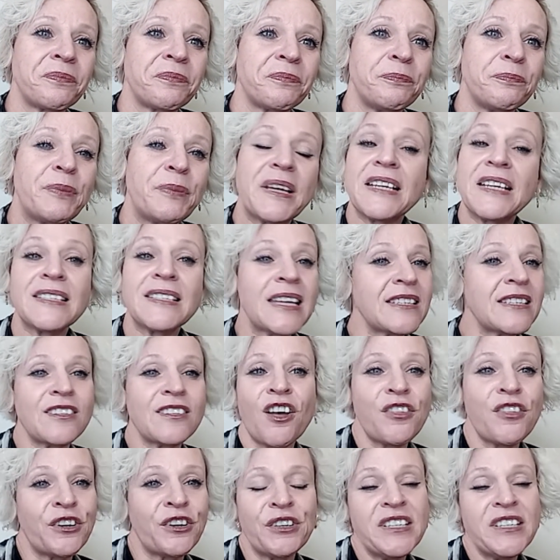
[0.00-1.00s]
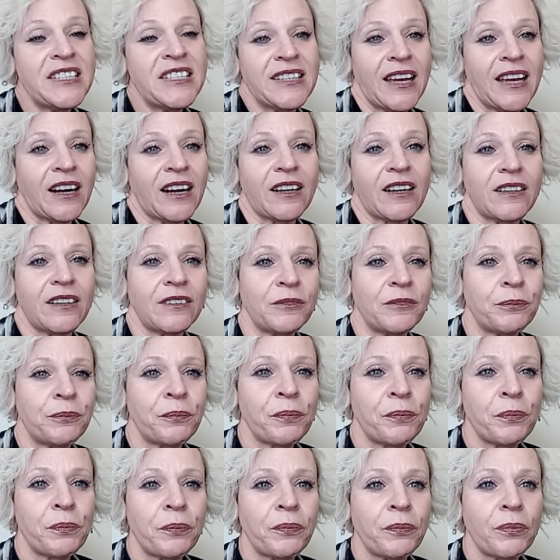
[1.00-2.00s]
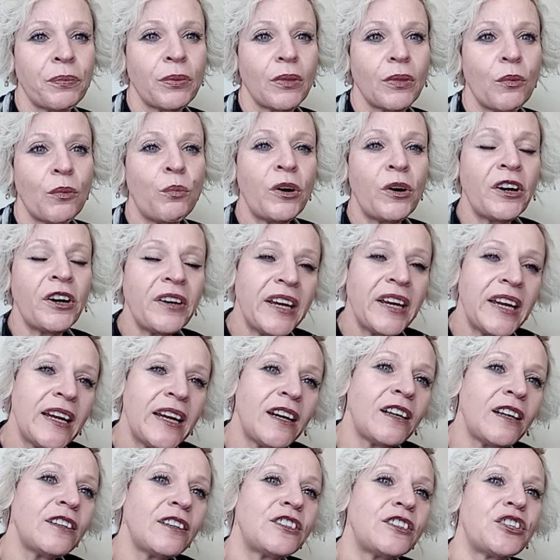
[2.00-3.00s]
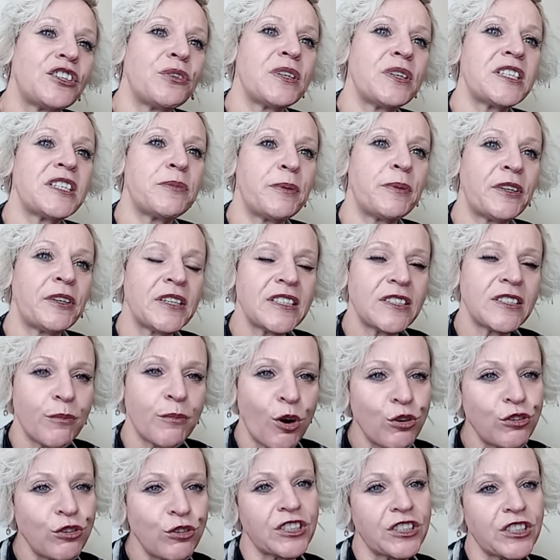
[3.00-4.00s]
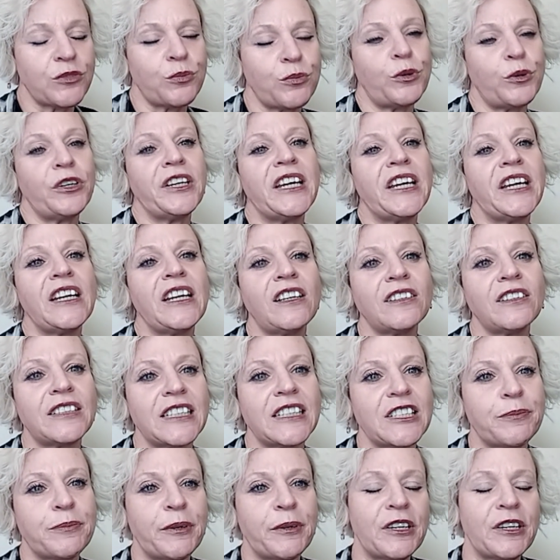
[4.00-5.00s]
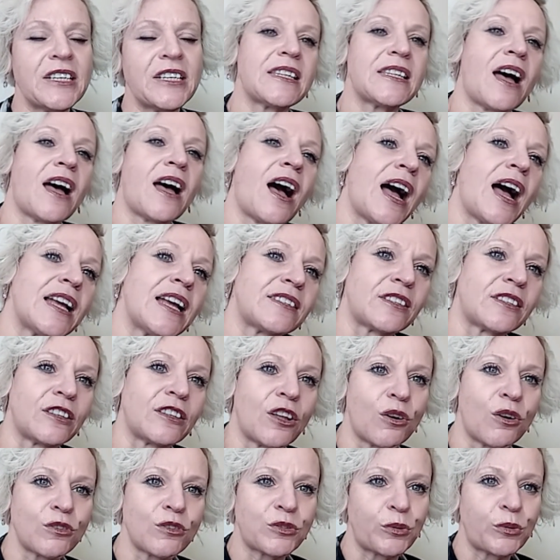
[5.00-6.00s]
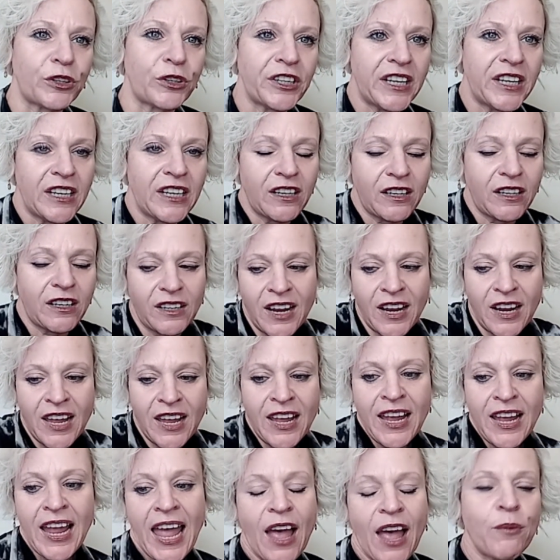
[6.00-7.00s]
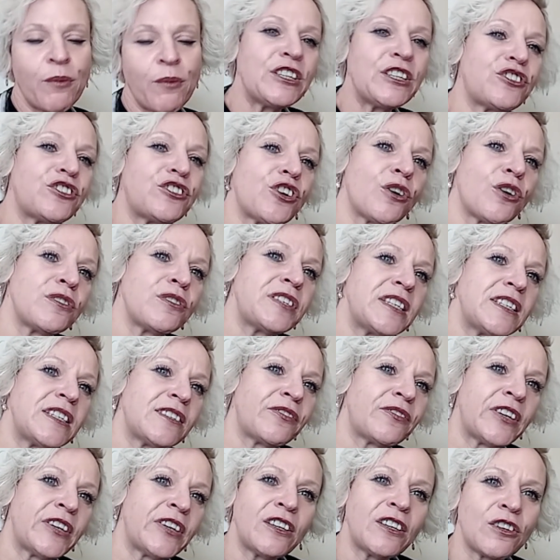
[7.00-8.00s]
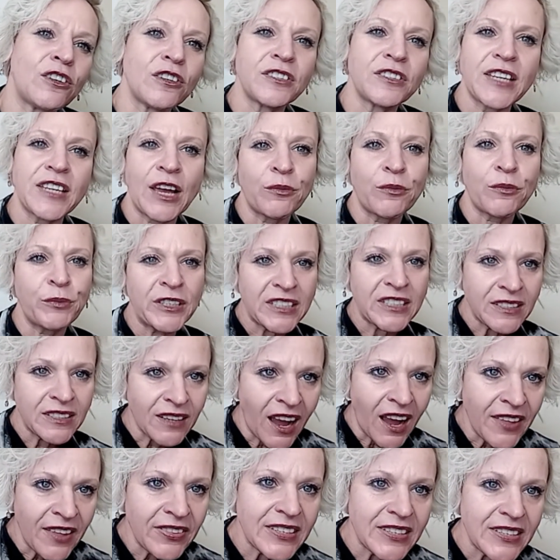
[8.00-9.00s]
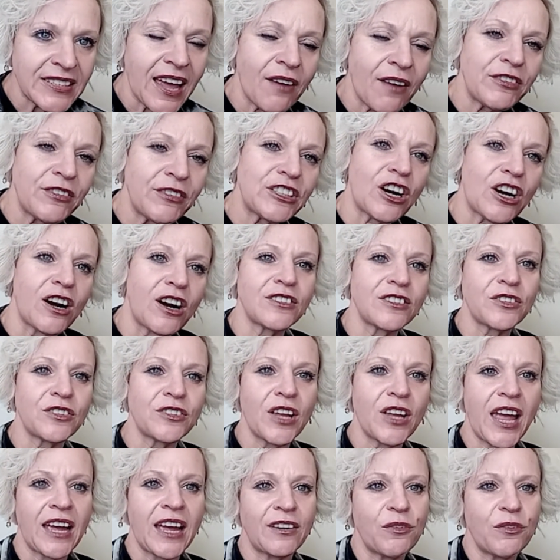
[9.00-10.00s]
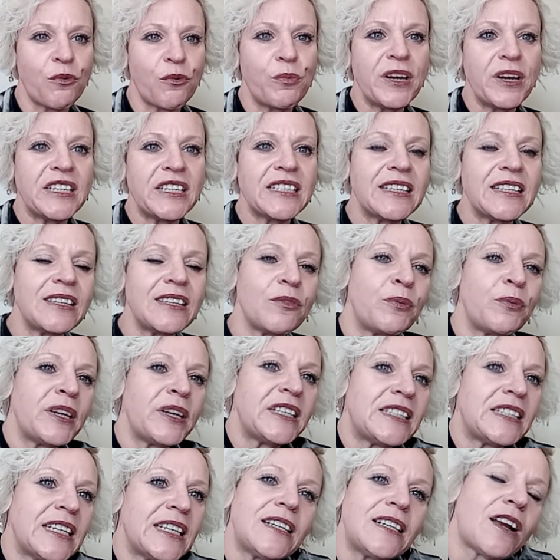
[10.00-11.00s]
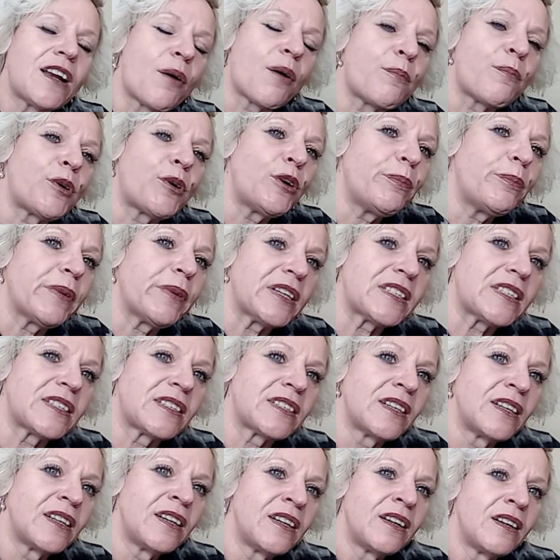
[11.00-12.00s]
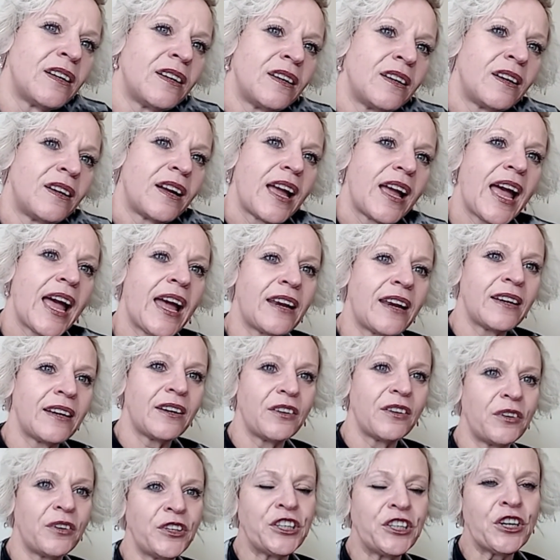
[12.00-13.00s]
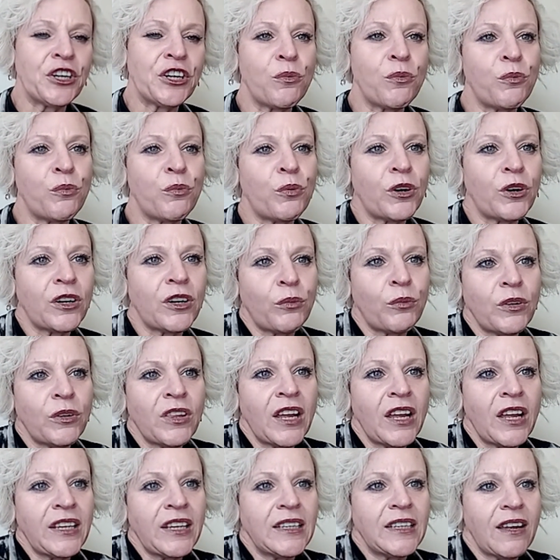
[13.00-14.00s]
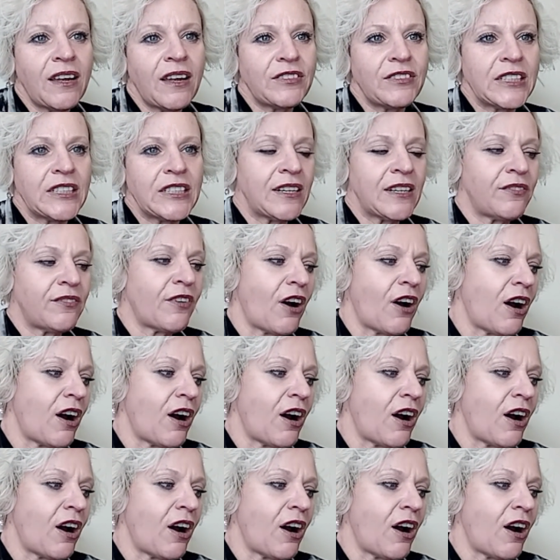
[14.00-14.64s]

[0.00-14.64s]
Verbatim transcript: because that's all there is there. We're here to experience emotions. We're here to experience the highs and lows. We're here, and we chose these vehicles, and we designed these avatars, and we did it on purpose. And we're lucky enough to give